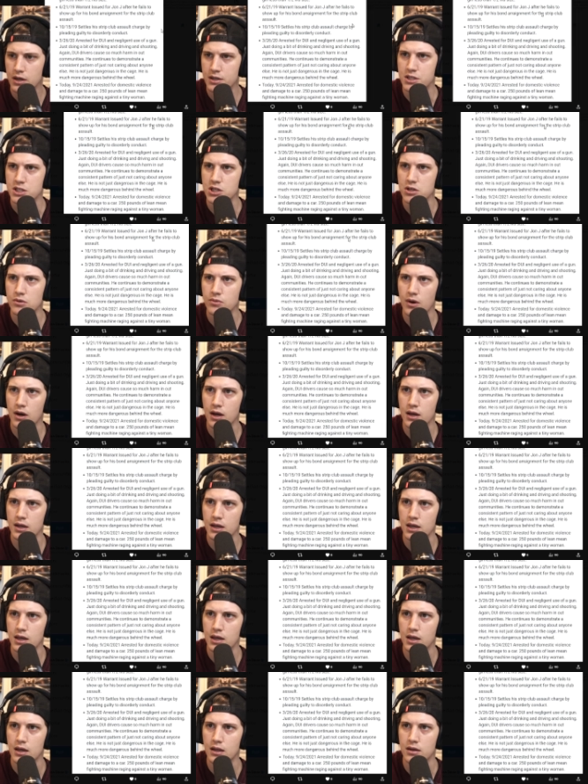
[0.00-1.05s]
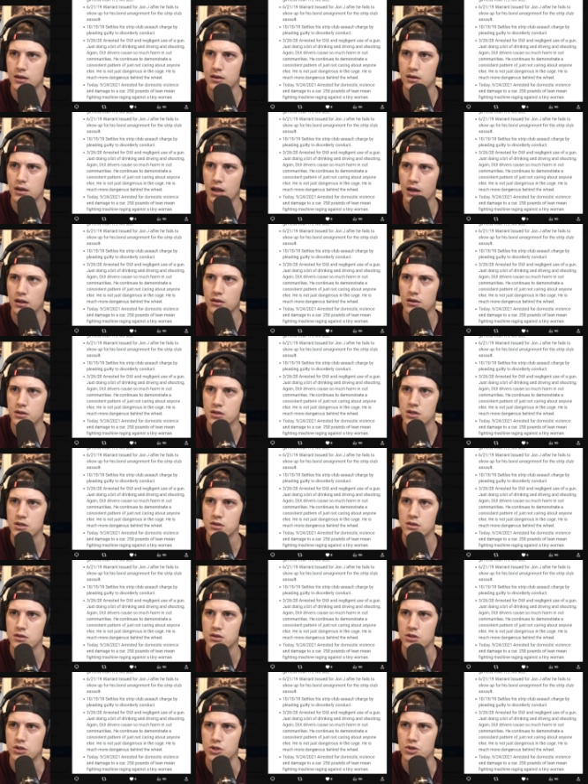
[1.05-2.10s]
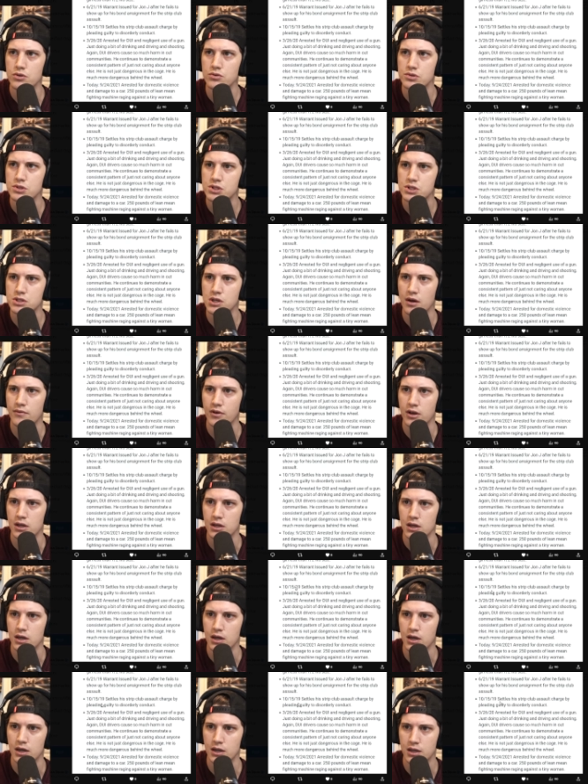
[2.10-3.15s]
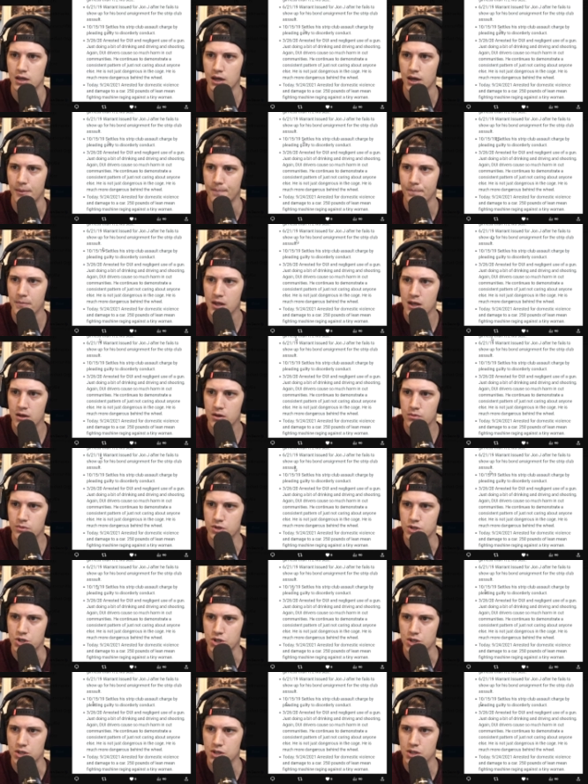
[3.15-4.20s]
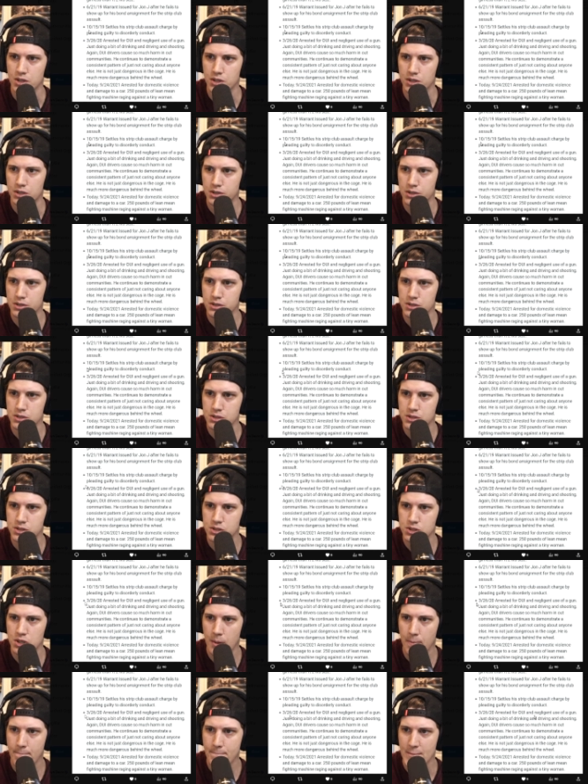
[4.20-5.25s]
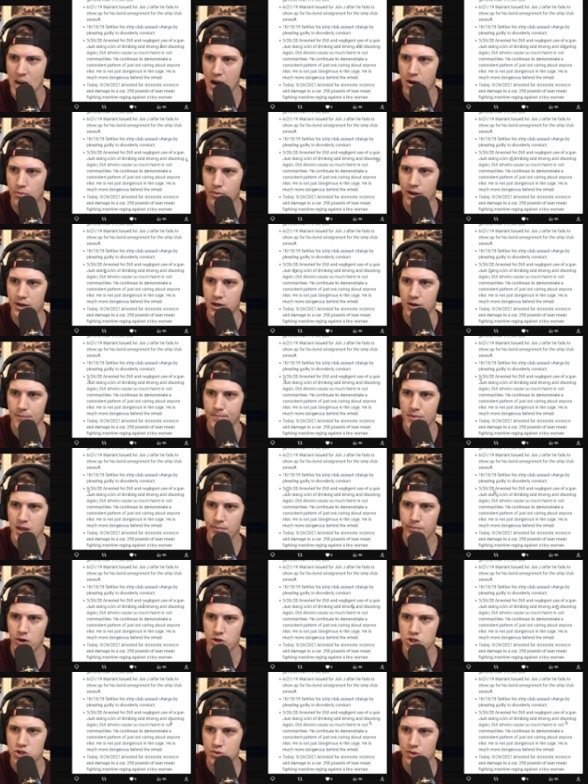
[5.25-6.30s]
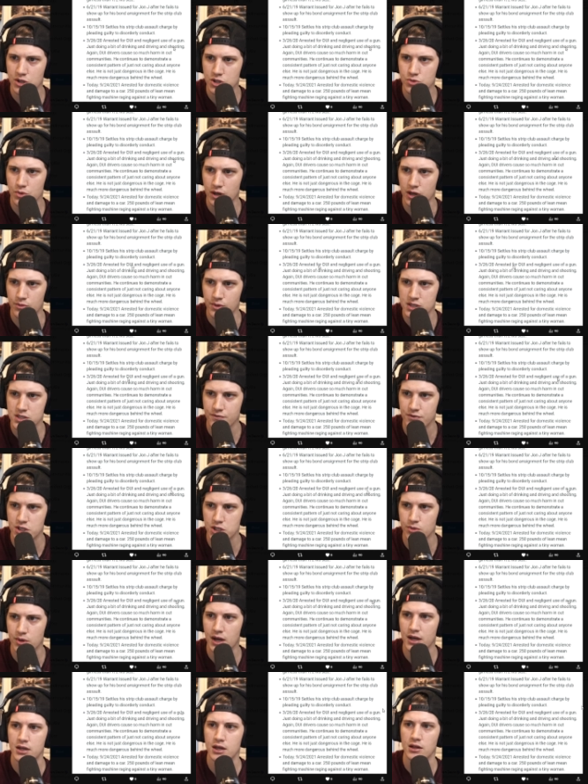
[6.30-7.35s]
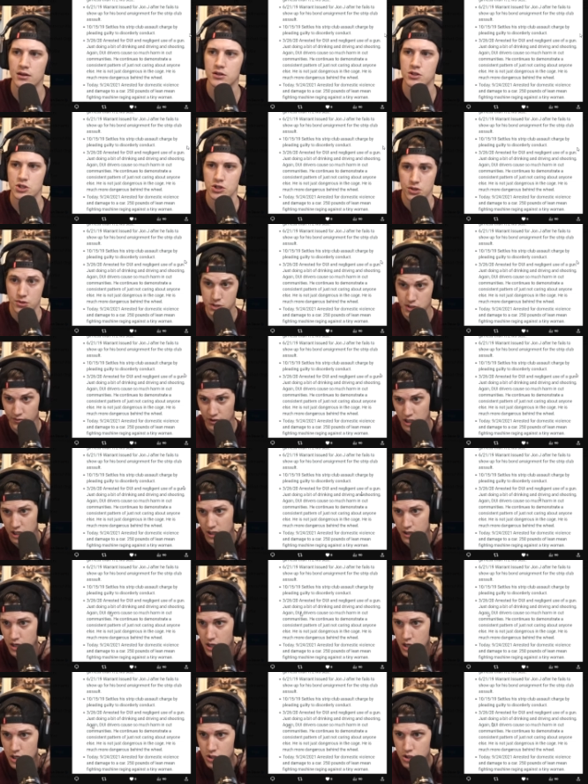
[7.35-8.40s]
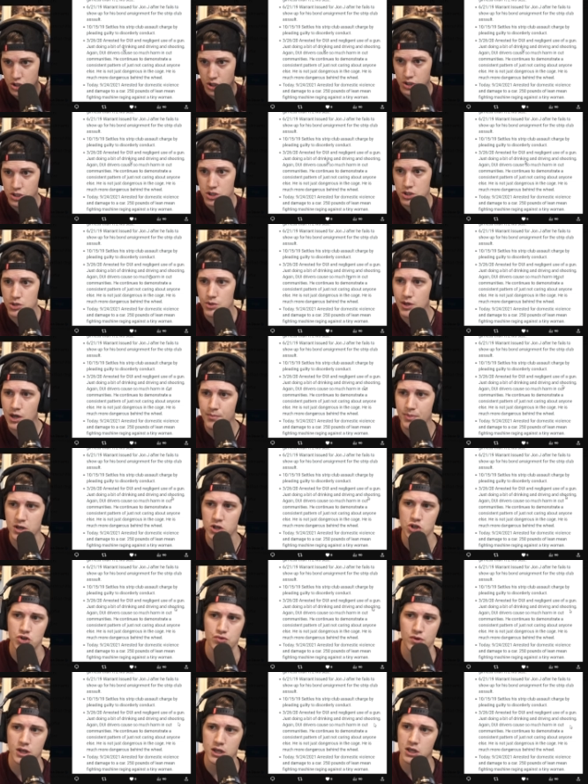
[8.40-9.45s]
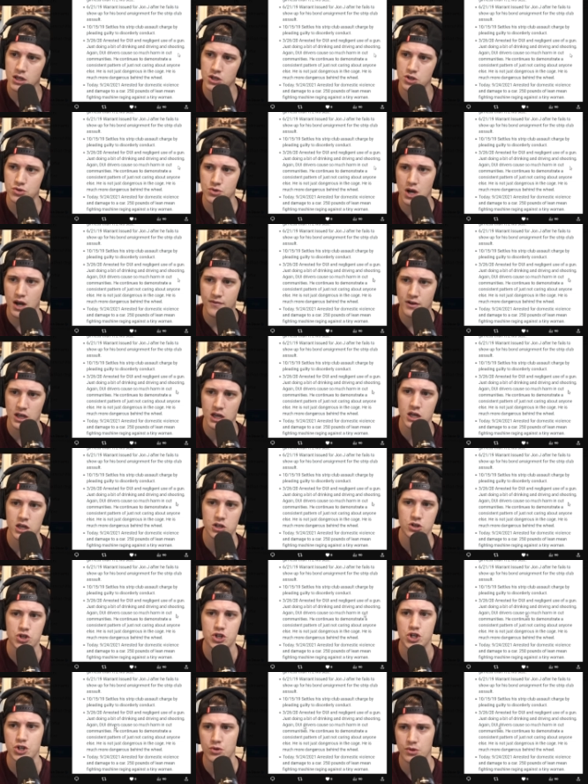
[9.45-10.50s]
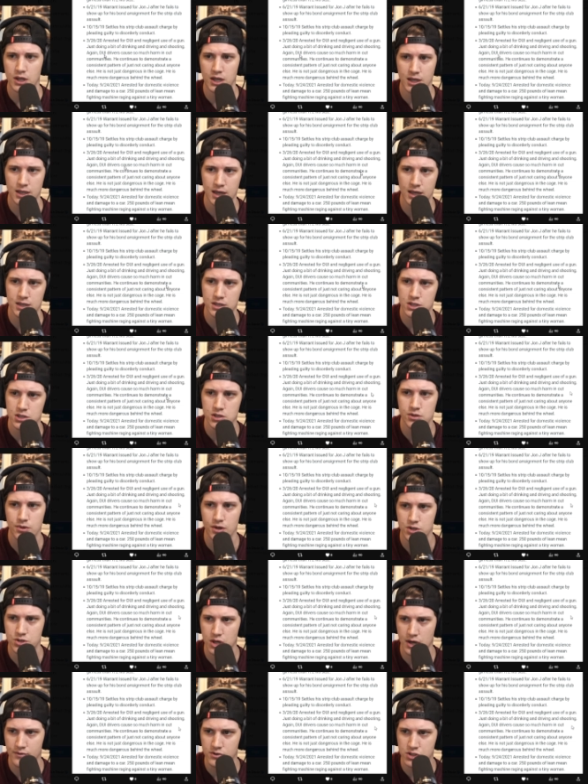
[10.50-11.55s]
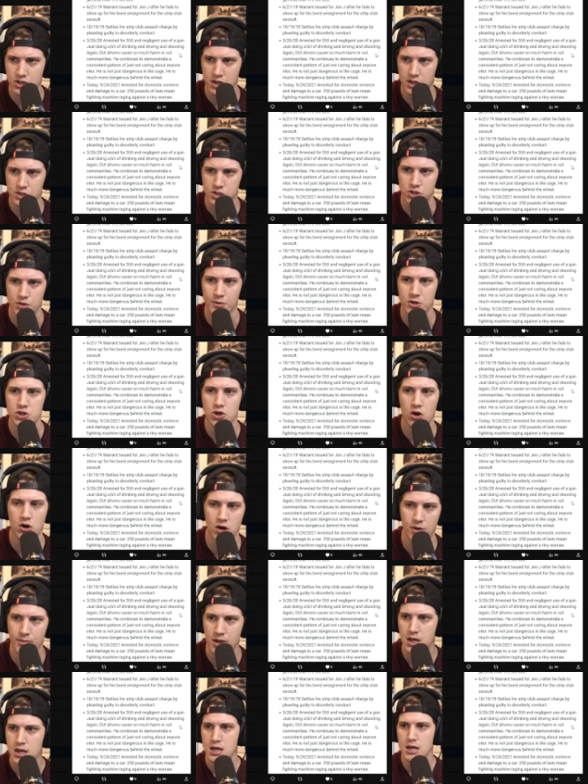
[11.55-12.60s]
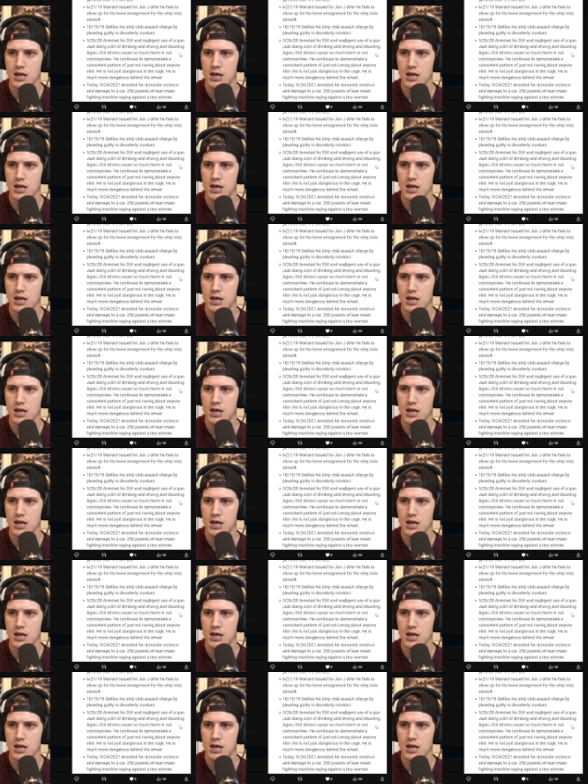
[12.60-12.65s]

a DUI and negligent use of a gun, which is right here, March 2020. Arrested for DUI and negligent use of a gun. Just doing a bit of drinking and driving and shooting. Again, DUI drivers cause so much harm